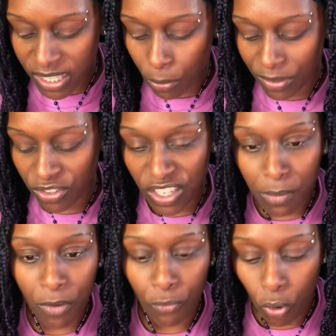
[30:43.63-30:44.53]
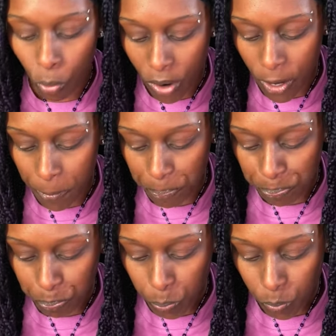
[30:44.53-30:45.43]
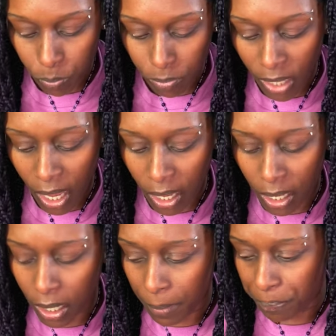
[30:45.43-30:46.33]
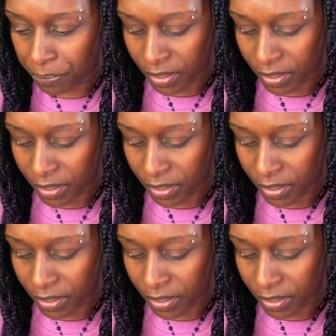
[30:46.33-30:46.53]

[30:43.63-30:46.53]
that we've seen before where, um,